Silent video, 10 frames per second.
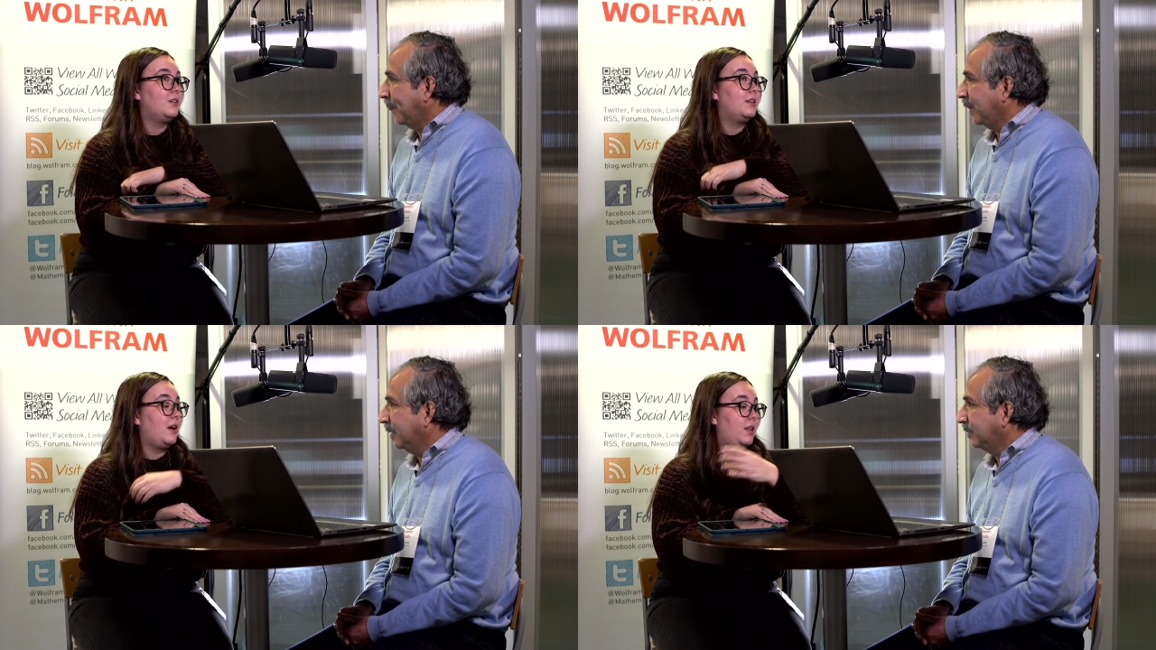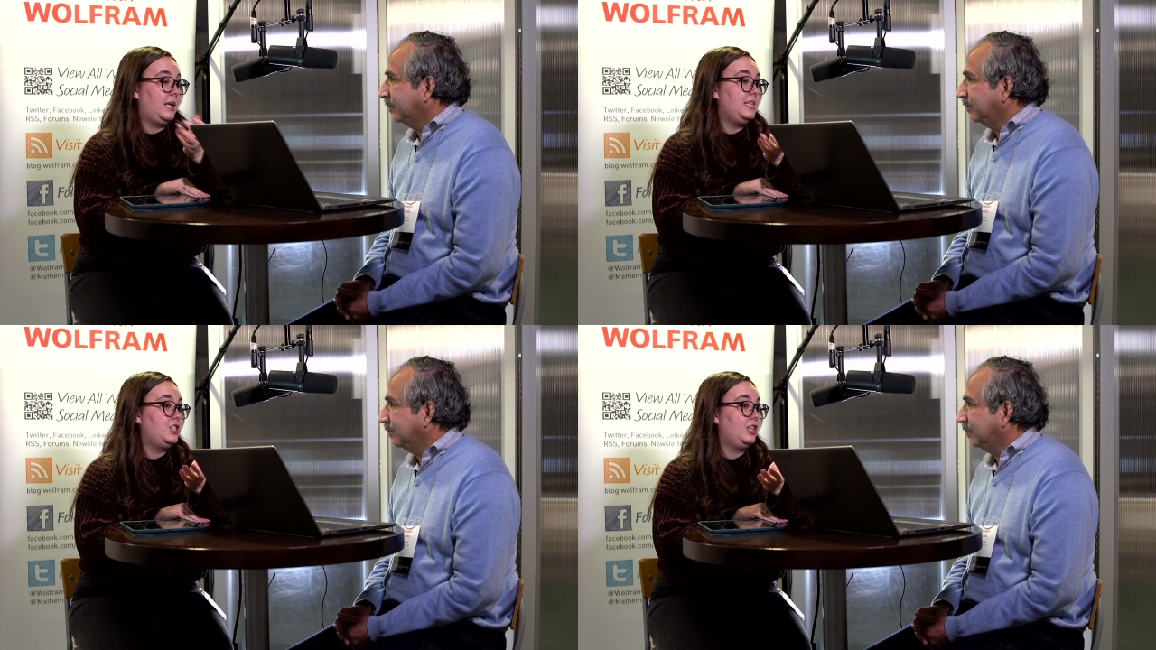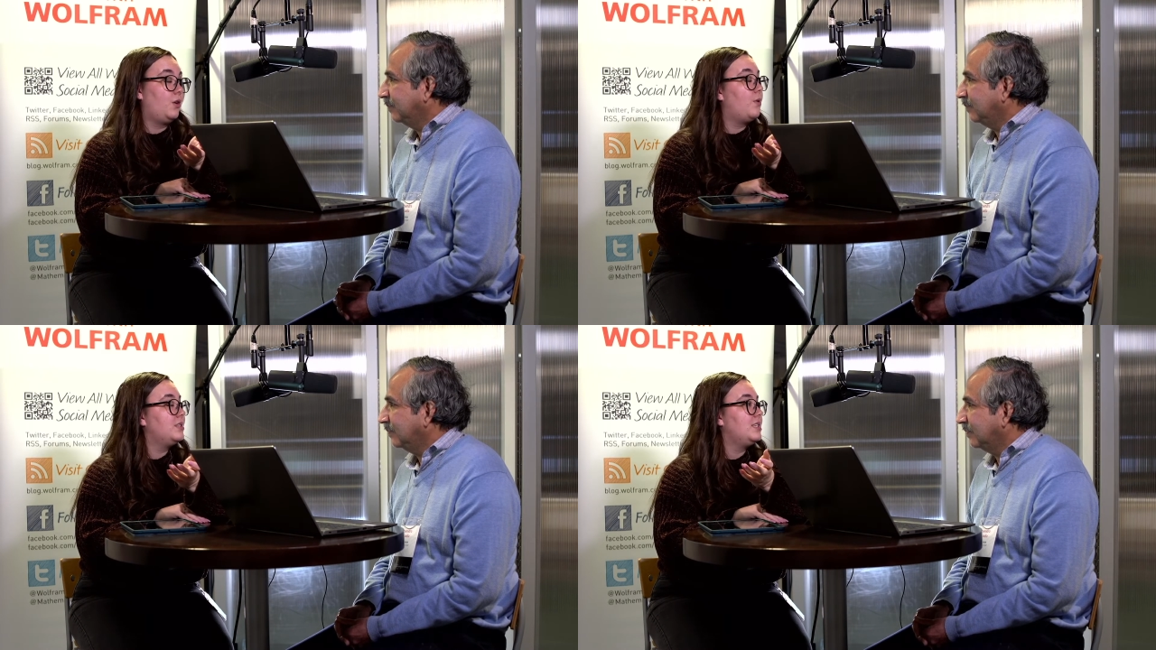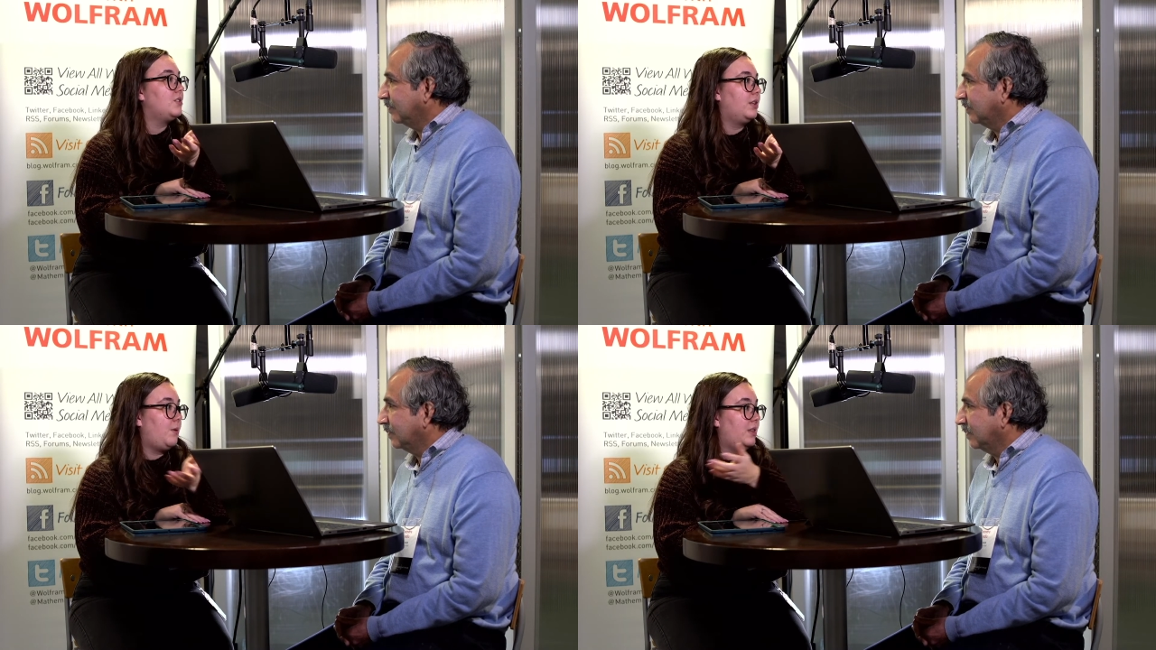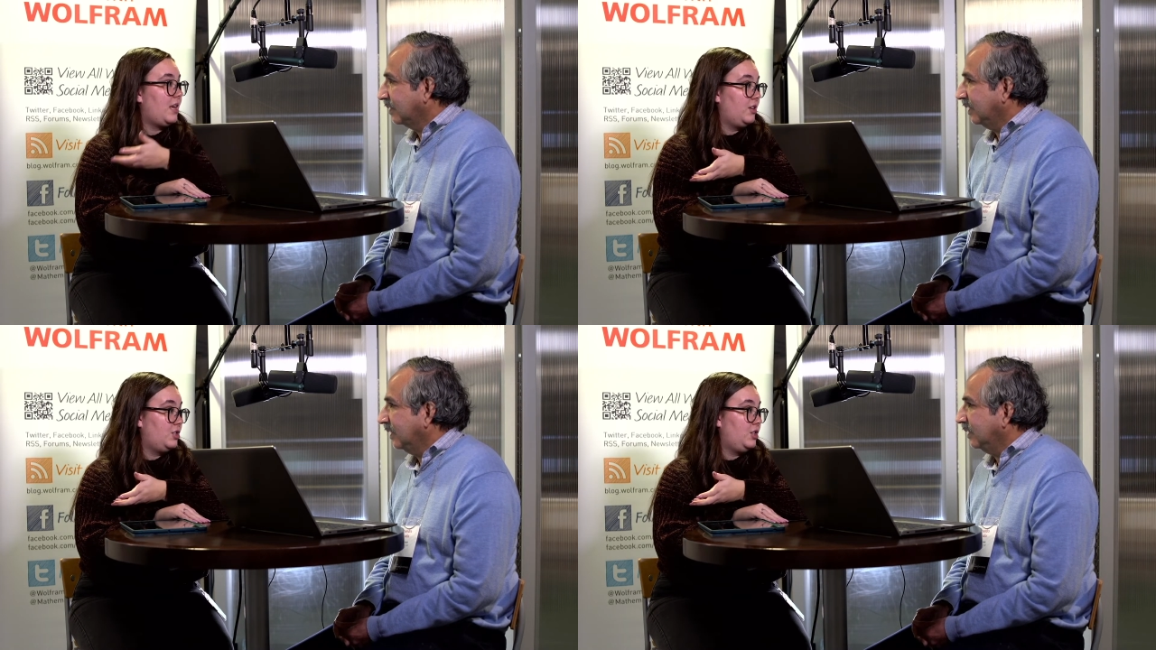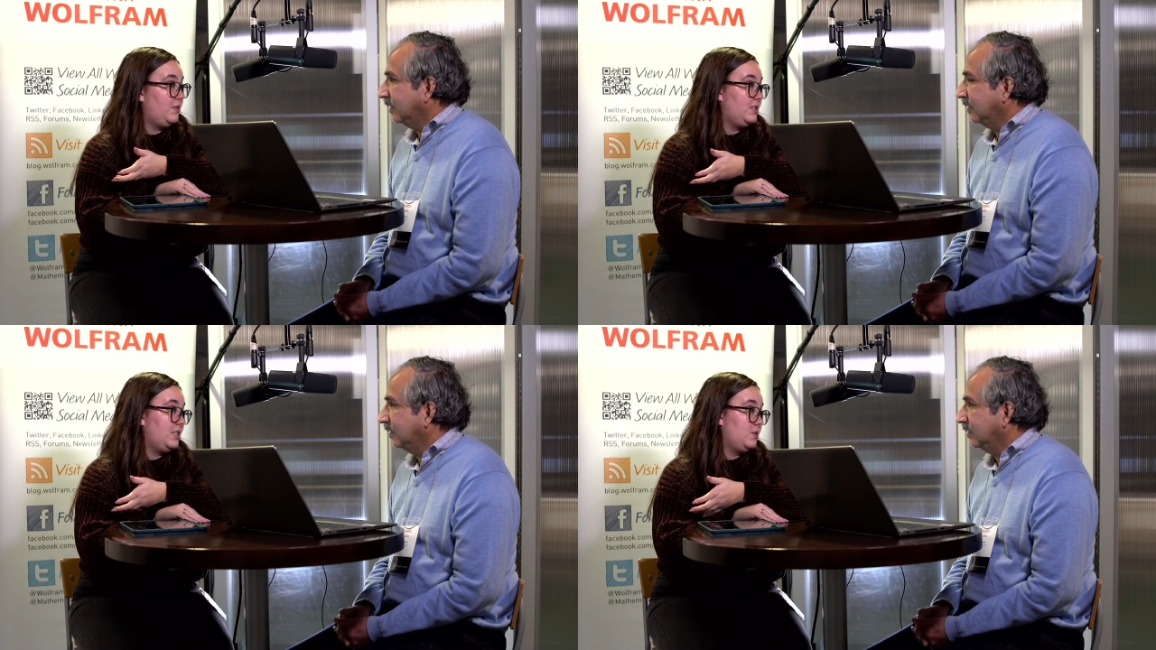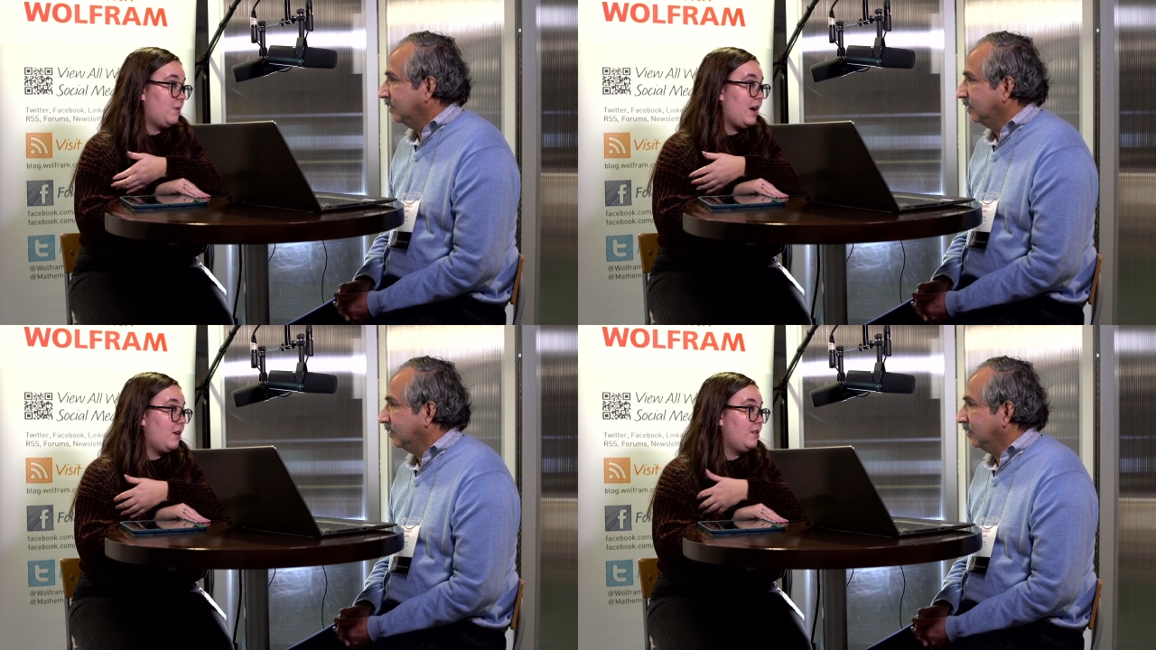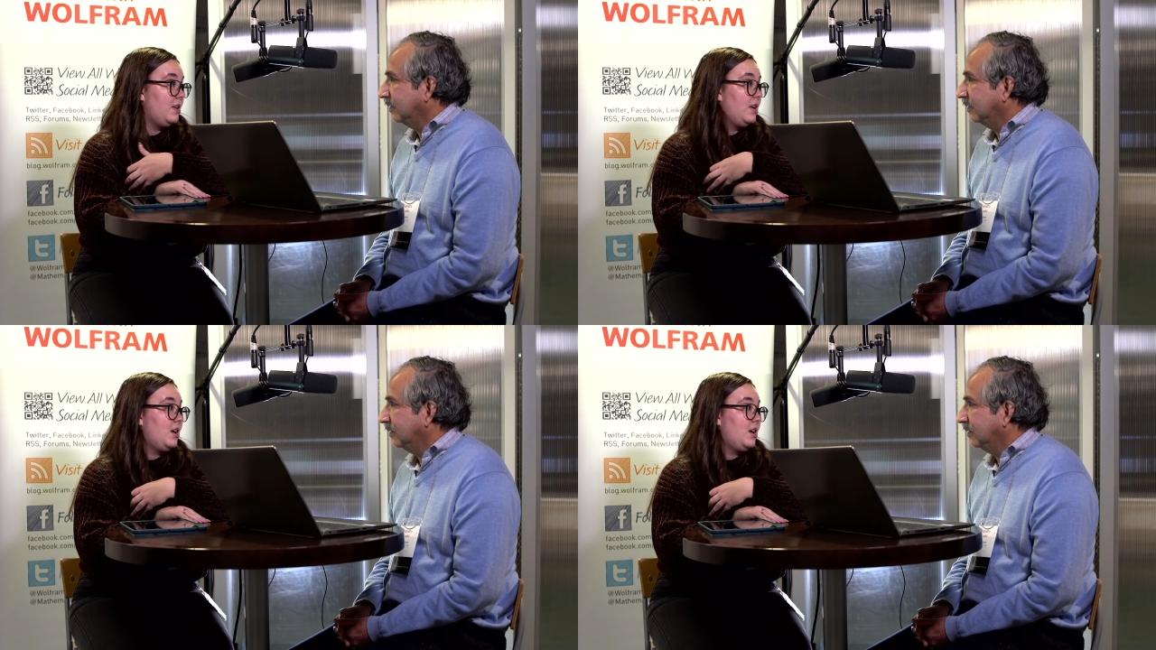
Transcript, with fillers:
Speaker 1: that like teaching the courses, or are they with other students as well,